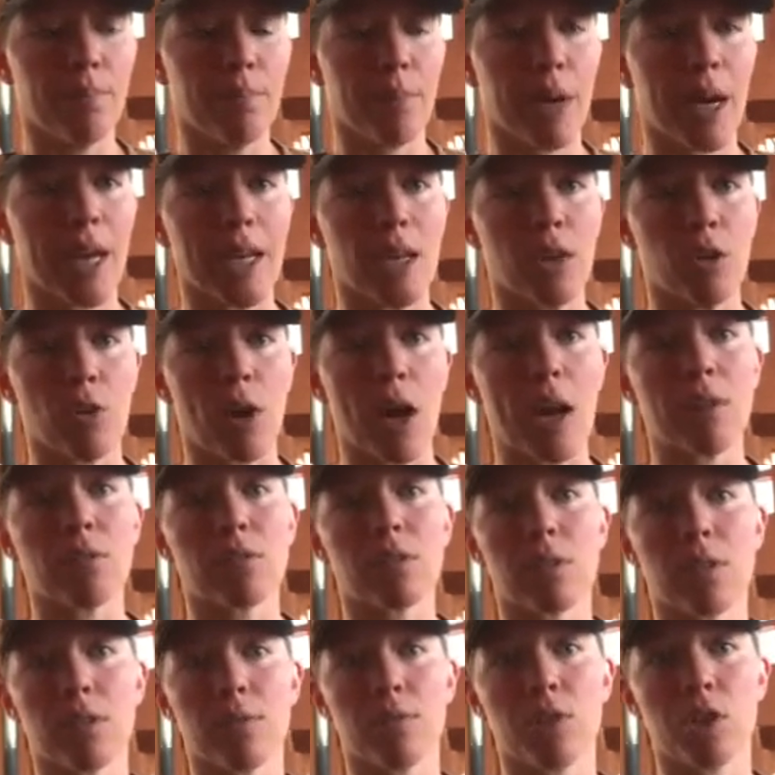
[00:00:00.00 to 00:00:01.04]
by
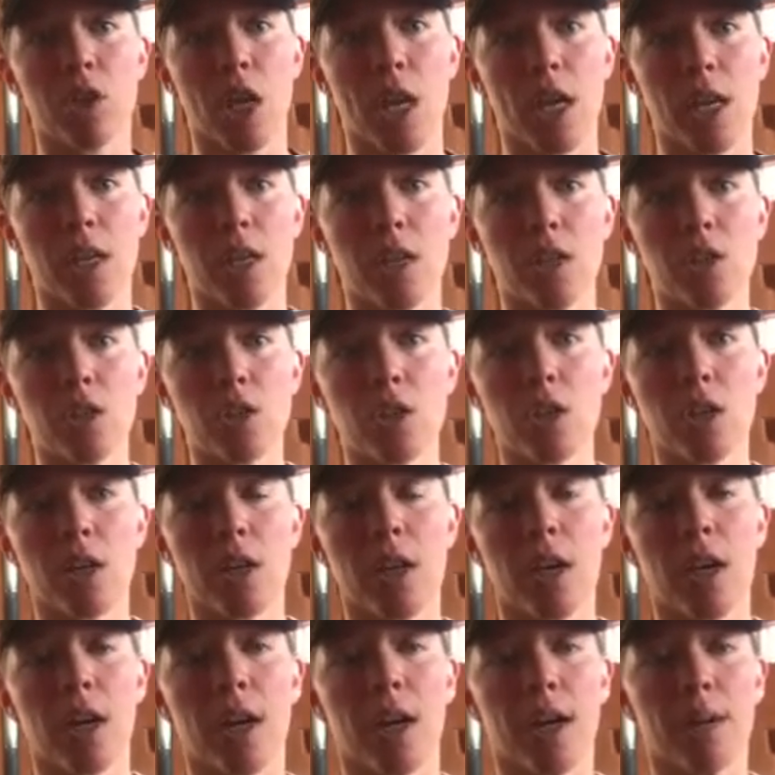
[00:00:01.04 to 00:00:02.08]
Grounds of Change,
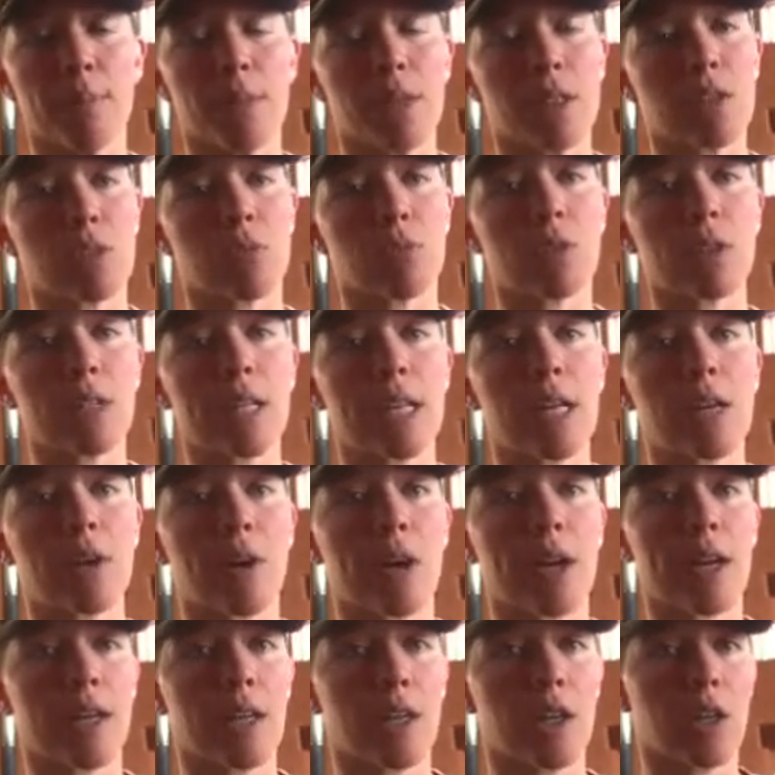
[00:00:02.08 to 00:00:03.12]
is a really
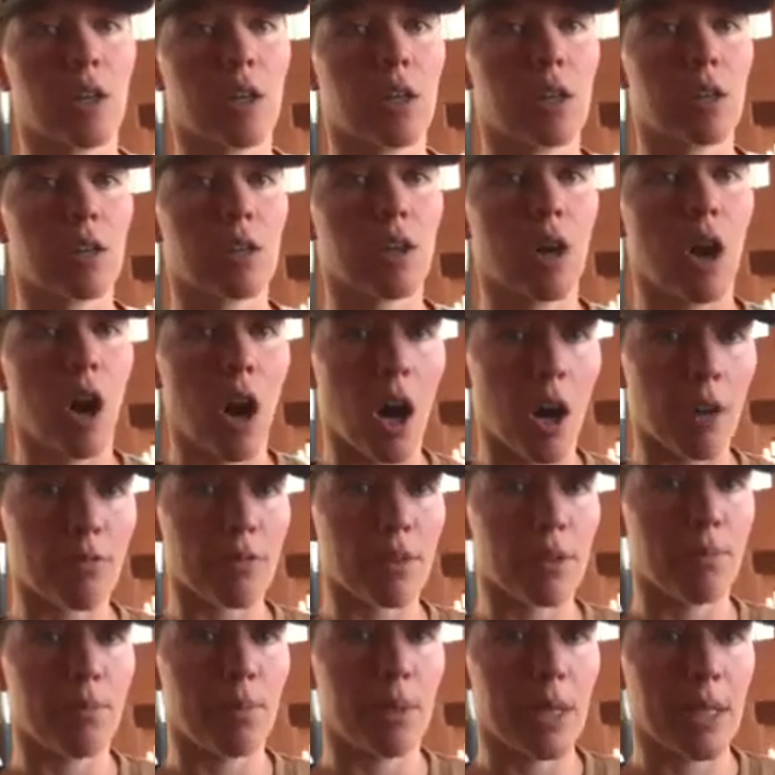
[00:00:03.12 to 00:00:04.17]
great
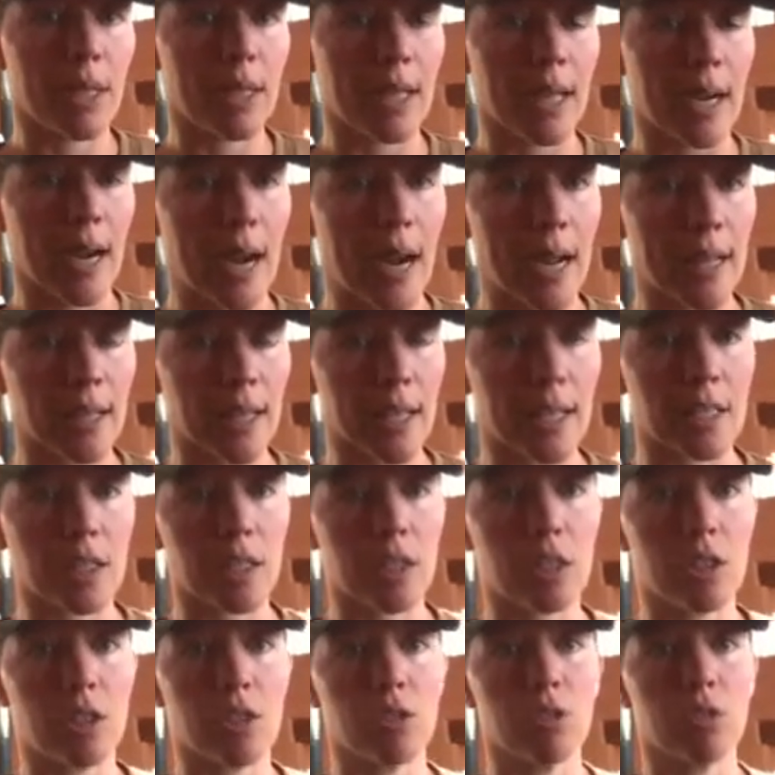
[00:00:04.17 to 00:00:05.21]
coffee bean that I like
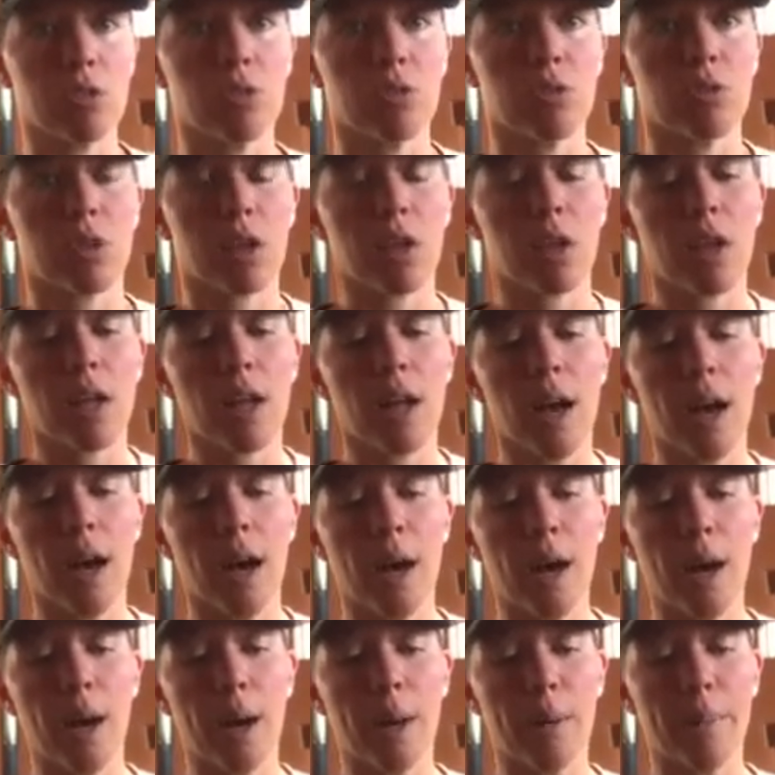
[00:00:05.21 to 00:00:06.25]
to use
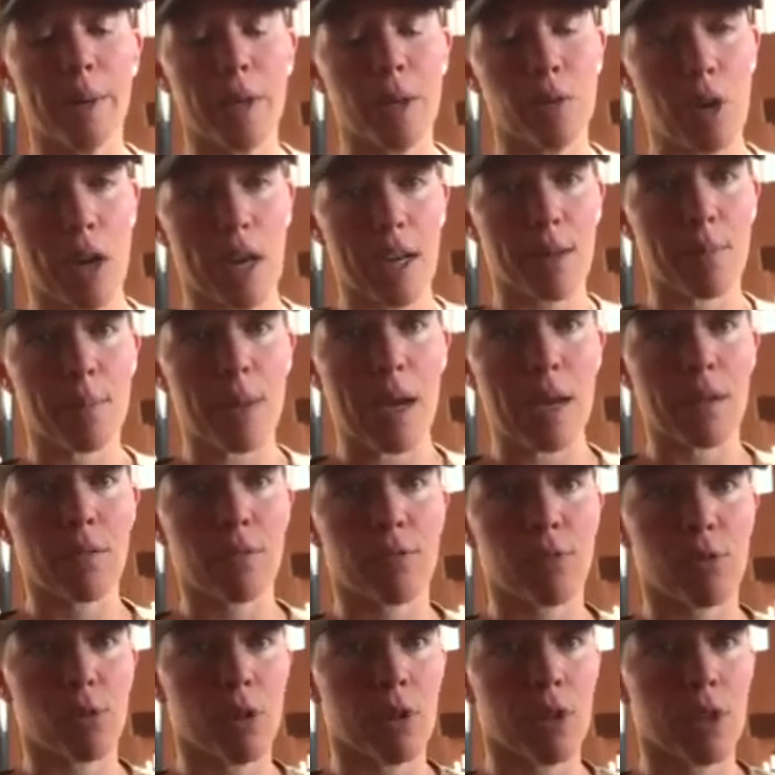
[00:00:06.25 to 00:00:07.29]
and recommend
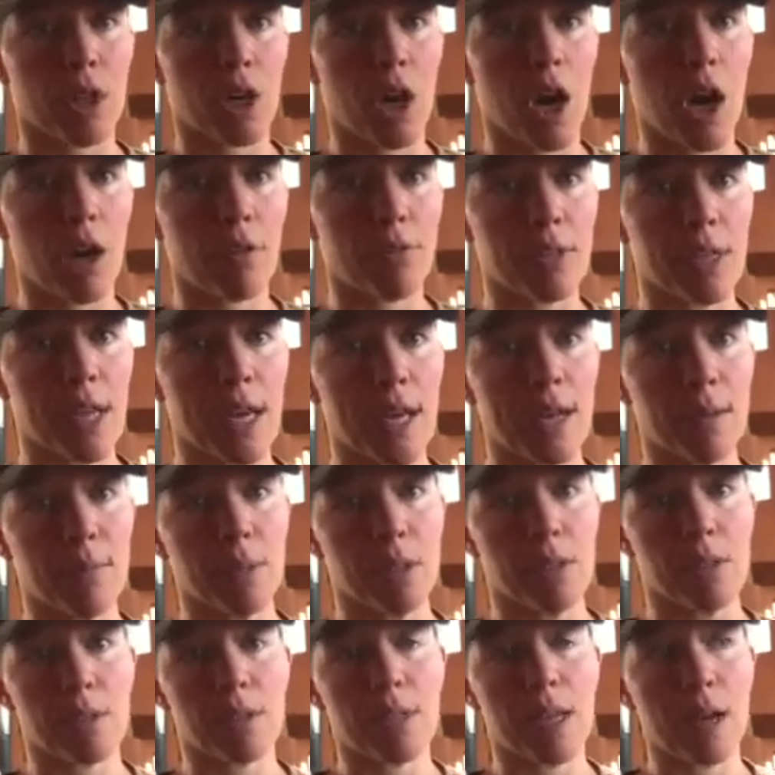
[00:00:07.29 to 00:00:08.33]
for the coffee
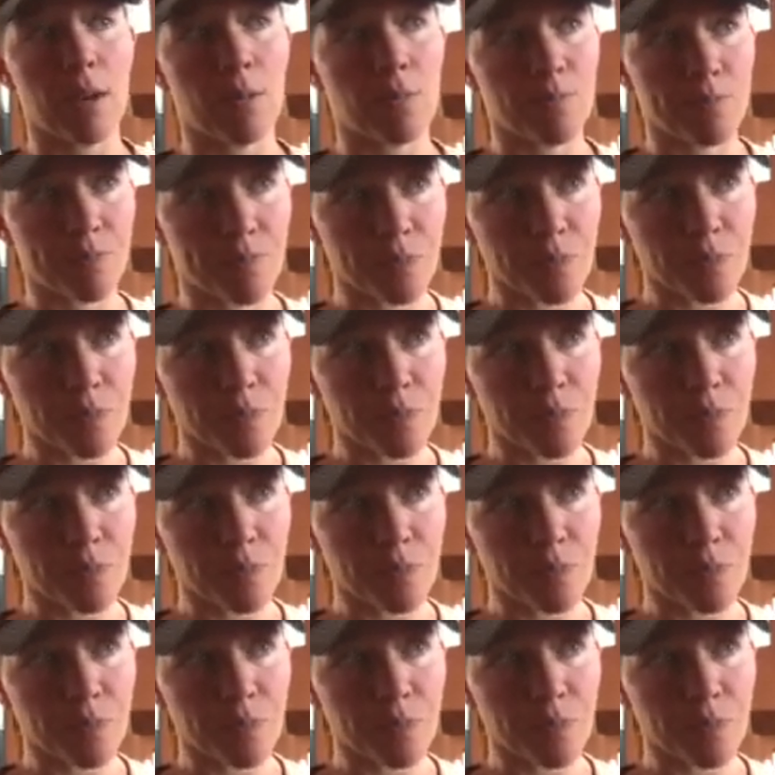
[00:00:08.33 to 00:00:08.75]
enemas. Now,